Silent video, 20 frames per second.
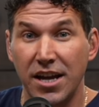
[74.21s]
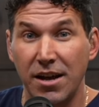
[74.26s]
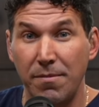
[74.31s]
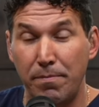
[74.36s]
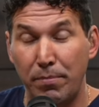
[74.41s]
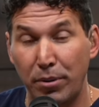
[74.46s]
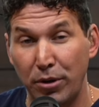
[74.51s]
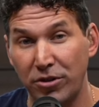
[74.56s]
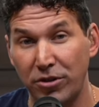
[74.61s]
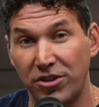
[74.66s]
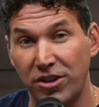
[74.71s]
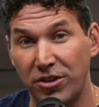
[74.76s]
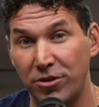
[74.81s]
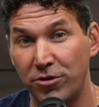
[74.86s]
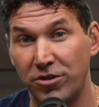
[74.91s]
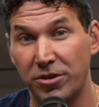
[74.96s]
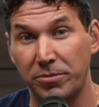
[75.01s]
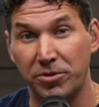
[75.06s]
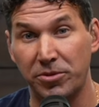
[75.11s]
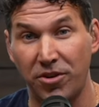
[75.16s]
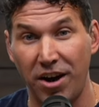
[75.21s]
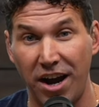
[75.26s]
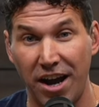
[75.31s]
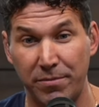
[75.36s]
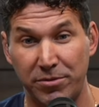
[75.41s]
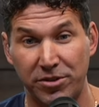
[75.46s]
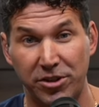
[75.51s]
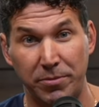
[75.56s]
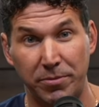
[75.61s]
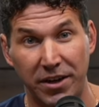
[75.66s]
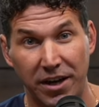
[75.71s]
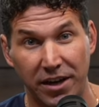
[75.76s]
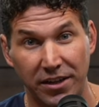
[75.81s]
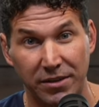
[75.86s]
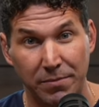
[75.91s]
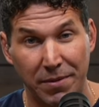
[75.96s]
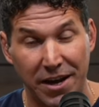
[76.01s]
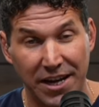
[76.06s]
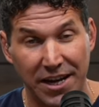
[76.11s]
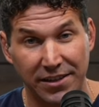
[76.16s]
person who subscribes to Beyond
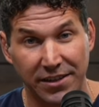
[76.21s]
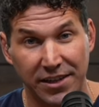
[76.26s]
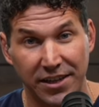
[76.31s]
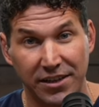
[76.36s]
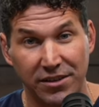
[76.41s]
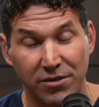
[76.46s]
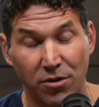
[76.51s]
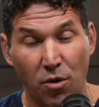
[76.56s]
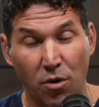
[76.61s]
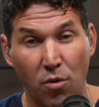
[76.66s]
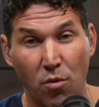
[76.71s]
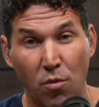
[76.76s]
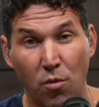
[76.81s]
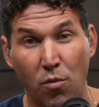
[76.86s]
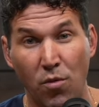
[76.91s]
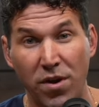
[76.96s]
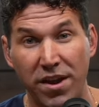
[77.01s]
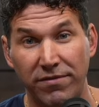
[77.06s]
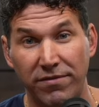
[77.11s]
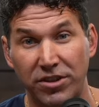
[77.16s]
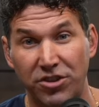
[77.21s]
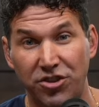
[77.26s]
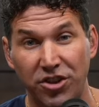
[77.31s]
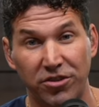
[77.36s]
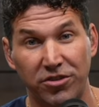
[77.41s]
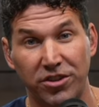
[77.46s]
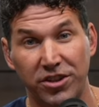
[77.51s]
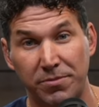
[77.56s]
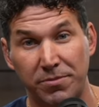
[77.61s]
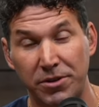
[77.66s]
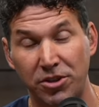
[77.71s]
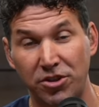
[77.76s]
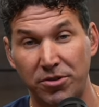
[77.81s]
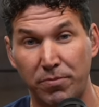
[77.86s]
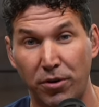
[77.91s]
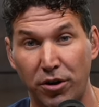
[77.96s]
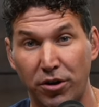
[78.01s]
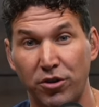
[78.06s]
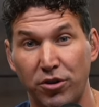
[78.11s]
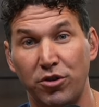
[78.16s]
Damascus, we have a generous mission
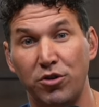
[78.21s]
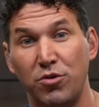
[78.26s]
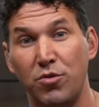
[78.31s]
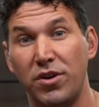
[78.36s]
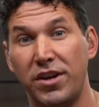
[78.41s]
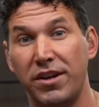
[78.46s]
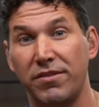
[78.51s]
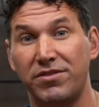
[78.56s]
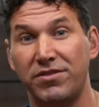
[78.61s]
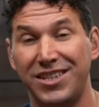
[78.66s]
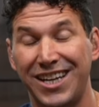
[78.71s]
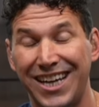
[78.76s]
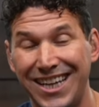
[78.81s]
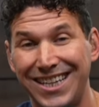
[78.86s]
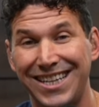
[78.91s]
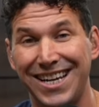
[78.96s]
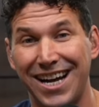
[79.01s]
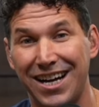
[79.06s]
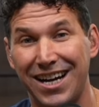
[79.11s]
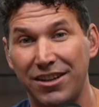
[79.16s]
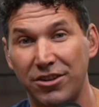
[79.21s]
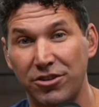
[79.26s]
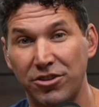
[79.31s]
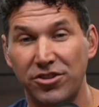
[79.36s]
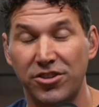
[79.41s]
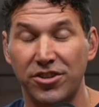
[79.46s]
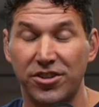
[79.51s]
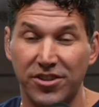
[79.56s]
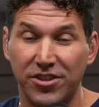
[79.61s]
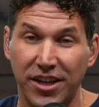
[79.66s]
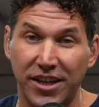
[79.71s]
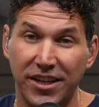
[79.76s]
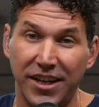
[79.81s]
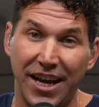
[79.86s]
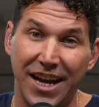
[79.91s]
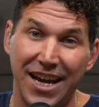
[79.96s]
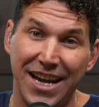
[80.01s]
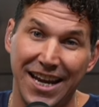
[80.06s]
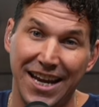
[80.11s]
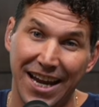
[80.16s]
partner who will give $10 to send
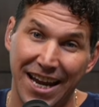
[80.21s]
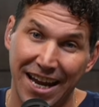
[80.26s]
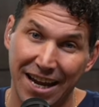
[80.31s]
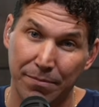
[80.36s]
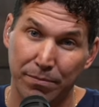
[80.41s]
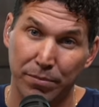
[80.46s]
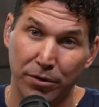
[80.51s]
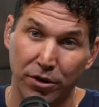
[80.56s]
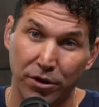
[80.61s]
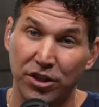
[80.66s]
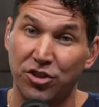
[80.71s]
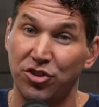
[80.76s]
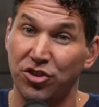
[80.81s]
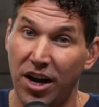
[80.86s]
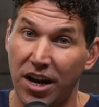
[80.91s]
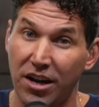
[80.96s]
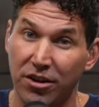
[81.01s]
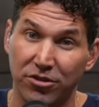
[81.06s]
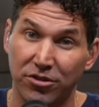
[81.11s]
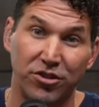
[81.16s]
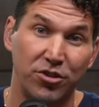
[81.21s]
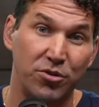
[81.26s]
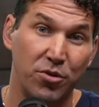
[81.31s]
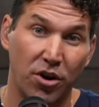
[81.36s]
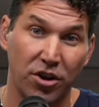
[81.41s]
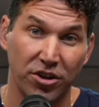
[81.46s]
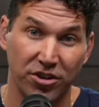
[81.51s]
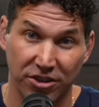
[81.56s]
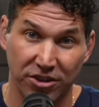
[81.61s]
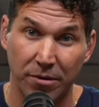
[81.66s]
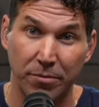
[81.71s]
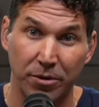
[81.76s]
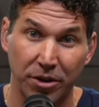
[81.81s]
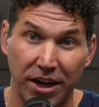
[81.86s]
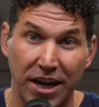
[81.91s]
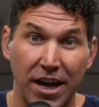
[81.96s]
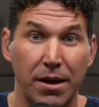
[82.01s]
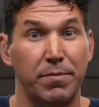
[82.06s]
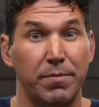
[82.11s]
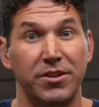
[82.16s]
a camper, a child, to our summer
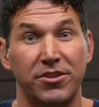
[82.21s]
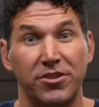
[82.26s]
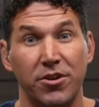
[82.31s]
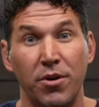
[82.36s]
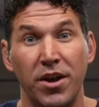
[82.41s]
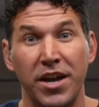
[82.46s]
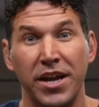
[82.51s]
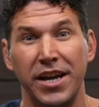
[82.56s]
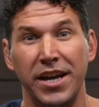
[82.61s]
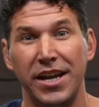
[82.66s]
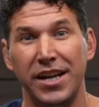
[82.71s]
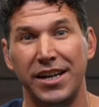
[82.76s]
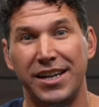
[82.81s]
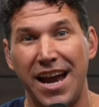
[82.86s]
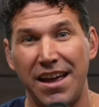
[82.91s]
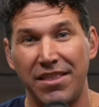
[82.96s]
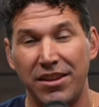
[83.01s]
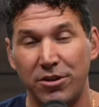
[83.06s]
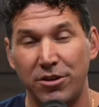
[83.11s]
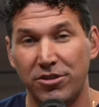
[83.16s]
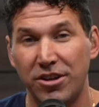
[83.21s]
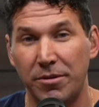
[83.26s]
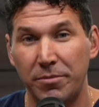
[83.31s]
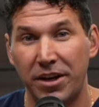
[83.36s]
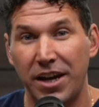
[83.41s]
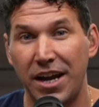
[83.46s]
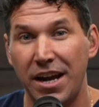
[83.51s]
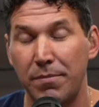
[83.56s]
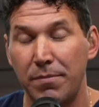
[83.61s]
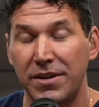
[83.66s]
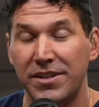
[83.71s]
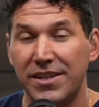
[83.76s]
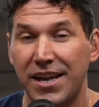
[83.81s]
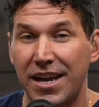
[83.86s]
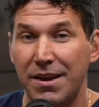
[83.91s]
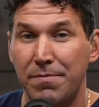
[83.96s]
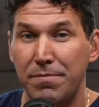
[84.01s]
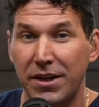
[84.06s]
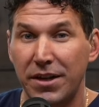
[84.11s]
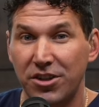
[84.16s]
camp. And so, Catholic Youth Summer Camp is
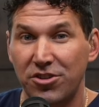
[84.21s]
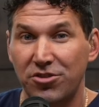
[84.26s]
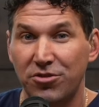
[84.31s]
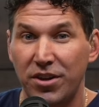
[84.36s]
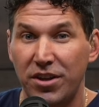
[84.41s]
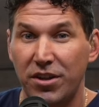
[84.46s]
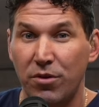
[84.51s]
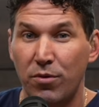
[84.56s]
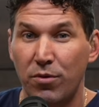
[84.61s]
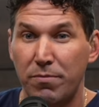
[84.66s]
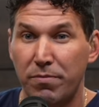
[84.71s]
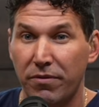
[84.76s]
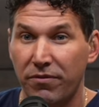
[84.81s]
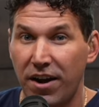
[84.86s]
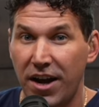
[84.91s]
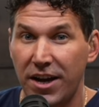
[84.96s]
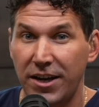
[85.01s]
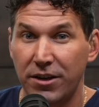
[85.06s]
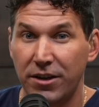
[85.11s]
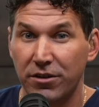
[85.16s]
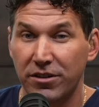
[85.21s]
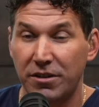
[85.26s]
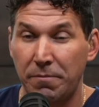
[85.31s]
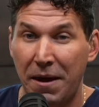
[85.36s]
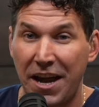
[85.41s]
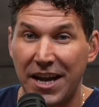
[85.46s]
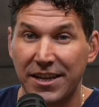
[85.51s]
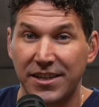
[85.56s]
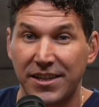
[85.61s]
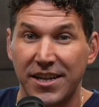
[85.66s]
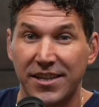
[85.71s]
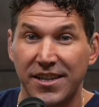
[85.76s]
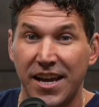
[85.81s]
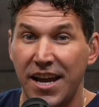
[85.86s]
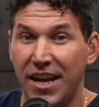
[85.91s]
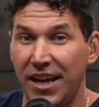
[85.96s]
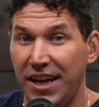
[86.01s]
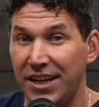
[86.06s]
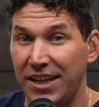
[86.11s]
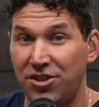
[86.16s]
a ministry that we provide here at Damascus.
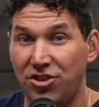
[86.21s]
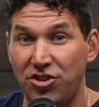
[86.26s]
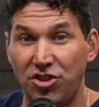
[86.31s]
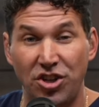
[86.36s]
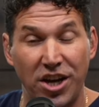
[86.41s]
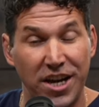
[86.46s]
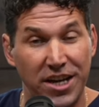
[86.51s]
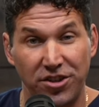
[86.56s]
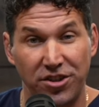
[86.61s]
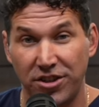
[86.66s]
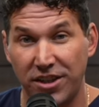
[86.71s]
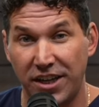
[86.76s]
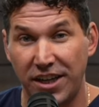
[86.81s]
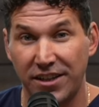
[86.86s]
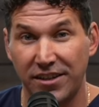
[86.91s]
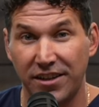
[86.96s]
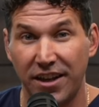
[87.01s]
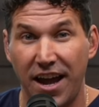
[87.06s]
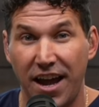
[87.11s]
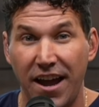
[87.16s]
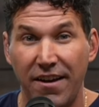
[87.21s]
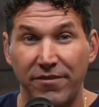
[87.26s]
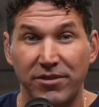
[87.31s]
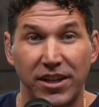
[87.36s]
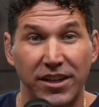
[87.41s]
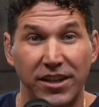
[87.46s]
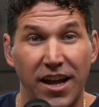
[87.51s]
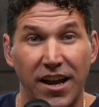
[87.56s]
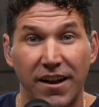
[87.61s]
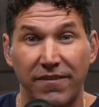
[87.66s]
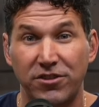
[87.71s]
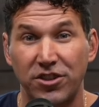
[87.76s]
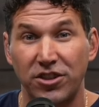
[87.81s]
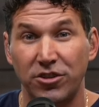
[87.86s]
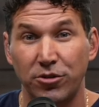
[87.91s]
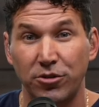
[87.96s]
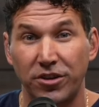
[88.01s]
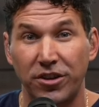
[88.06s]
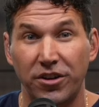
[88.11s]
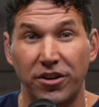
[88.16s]
It changes kids' lives. A mm-hmm. lot of
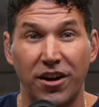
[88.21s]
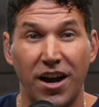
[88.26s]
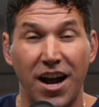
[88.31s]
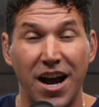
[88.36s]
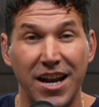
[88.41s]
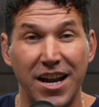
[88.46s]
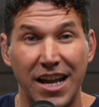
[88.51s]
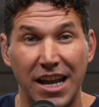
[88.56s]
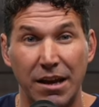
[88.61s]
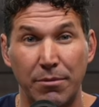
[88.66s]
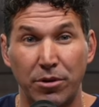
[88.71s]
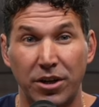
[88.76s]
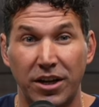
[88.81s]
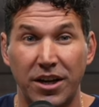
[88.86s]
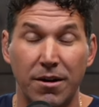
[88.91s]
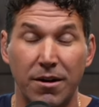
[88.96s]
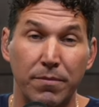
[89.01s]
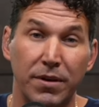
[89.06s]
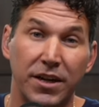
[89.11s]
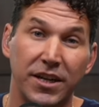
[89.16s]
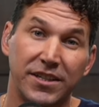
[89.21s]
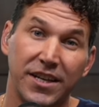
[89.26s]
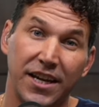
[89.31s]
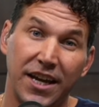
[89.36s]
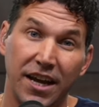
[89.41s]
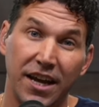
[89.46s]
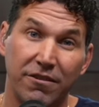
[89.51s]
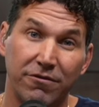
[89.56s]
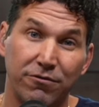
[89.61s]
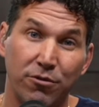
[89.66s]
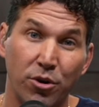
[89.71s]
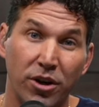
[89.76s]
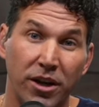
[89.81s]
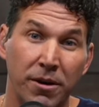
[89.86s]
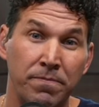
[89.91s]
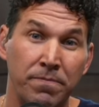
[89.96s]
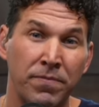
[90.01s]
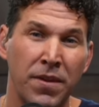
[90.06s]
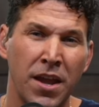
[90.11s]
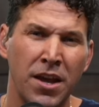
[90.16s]
children are unable to come because they can't afford
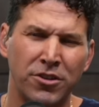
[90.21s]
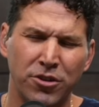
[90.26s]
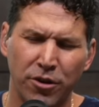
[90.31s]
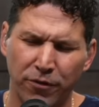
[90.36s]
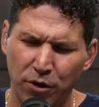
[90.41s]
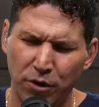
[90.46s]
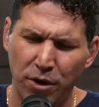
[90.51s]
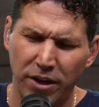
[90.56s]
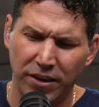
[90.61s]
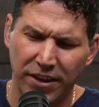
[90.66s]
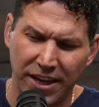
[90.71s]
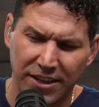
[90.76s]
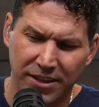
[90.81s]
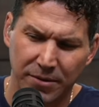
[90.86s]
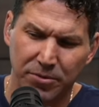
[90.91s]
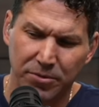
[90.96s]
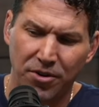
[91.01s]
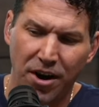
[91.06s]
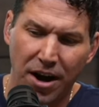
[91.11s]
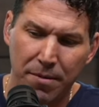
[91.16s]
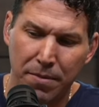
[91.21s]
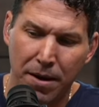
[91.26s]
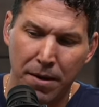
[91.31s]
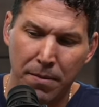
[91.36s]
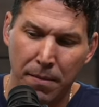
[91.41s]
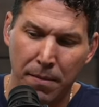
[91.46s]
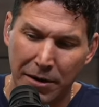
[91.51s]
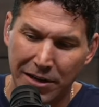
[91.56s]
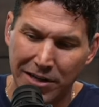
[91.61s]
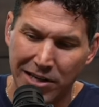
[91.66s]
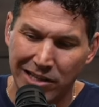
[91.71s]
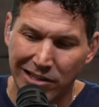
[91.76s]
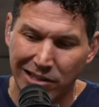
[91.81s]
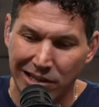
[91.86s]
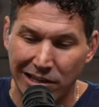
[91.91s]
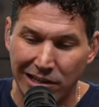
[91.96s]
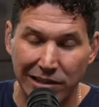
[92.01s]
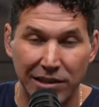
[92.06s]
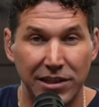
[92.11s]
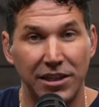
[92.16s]
it. So if you hit that subscribe button,
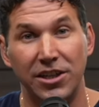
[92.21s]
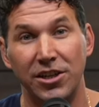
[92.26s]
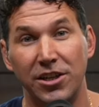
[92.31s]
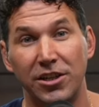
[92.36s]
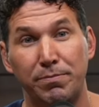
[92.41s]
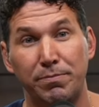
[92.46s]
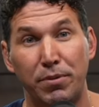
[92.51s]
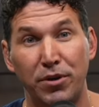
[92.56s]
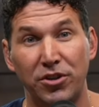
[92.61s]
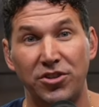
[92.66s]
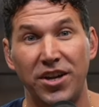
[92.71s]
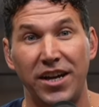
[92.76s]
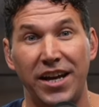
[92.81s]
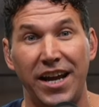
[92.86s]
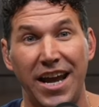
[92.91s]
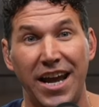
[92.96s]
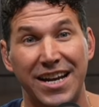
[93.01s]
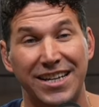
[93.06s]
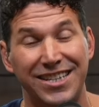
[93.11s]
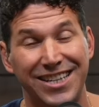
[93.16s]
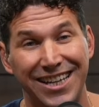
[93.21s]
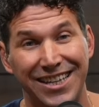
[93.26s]
you just push it, and ten